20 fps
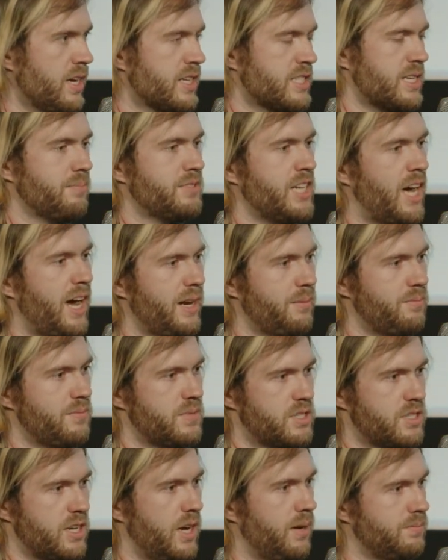
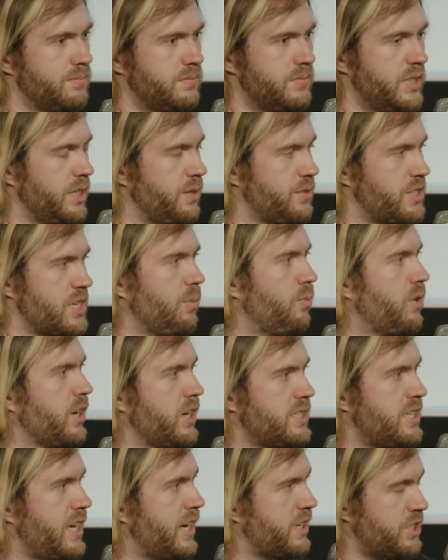sometimes some, you know, someone
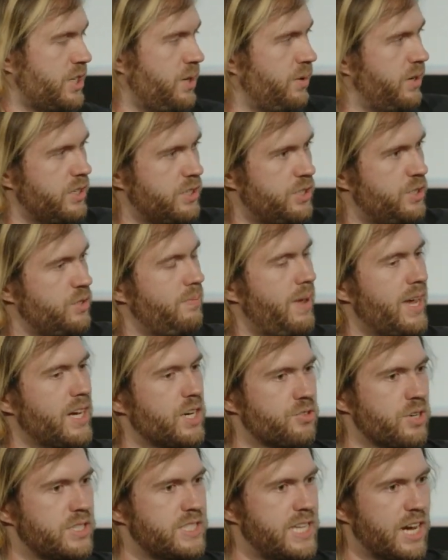is executing to do a meta
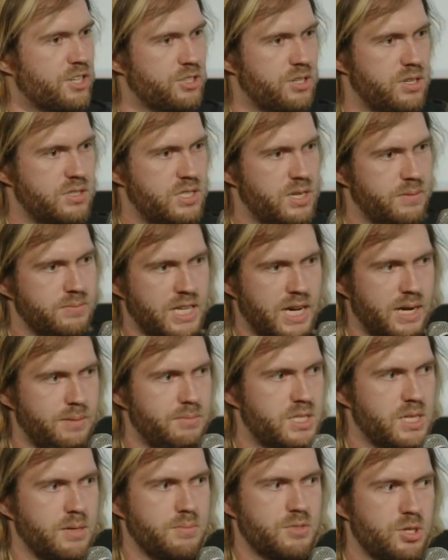transaction,
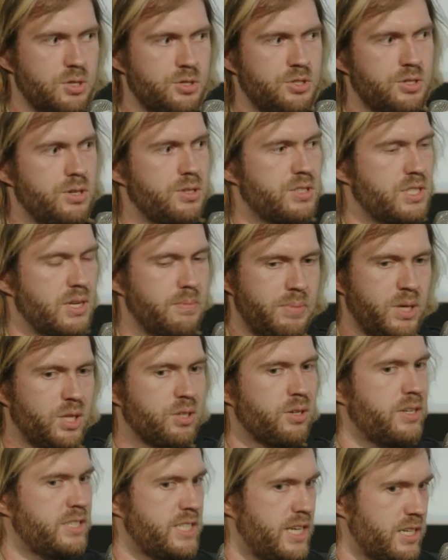sometimes some searcher or some
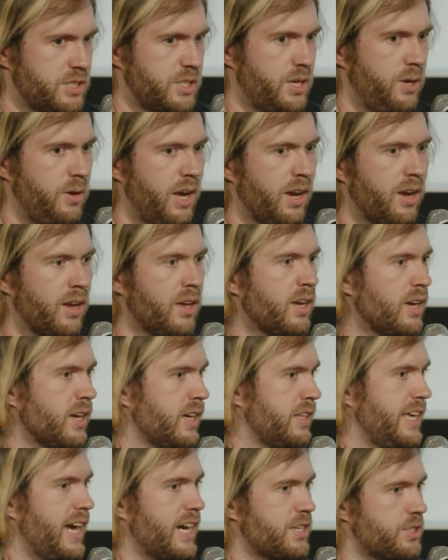builder is executing.
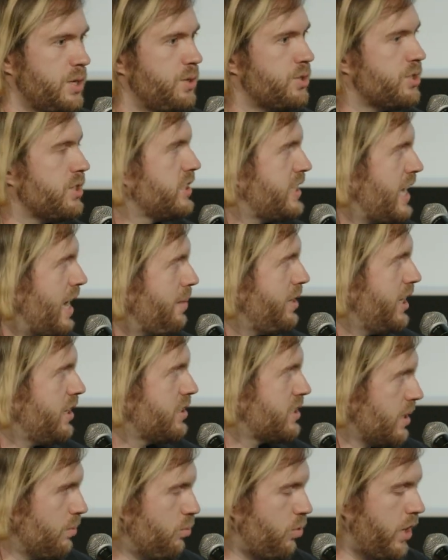The execution is happening
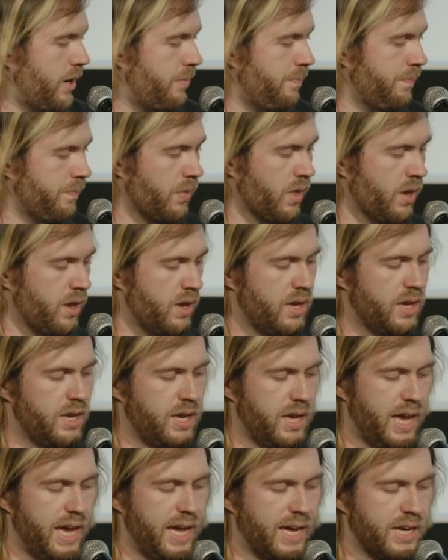somewhere.
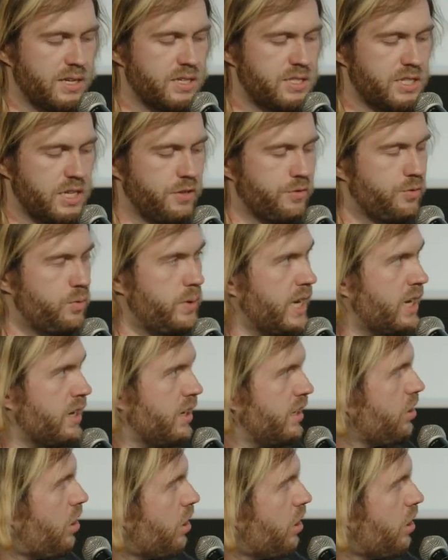And if we can